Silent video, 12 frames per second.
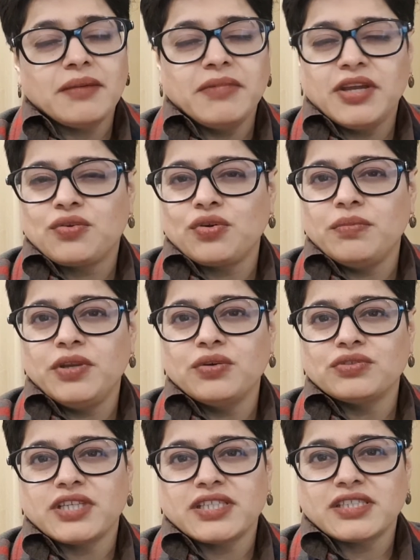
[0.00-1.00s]
It could be
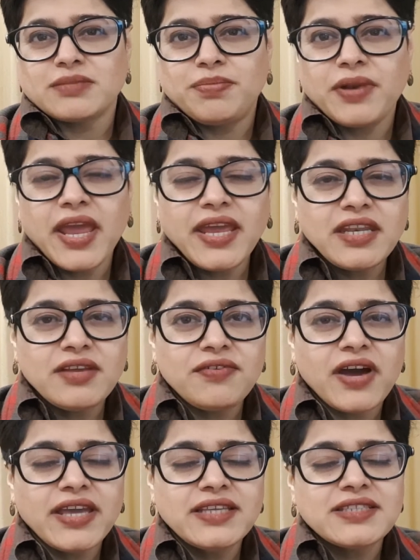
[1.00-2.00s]
used as a spraying
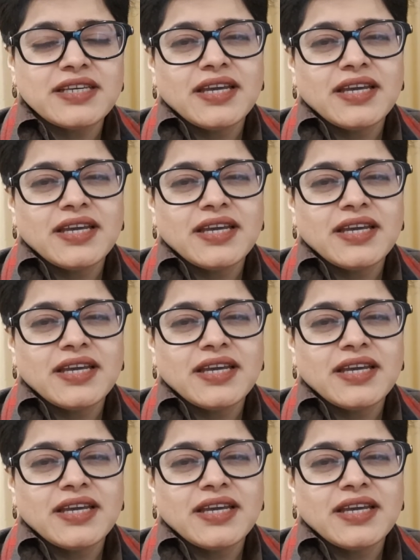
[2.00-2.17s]
device.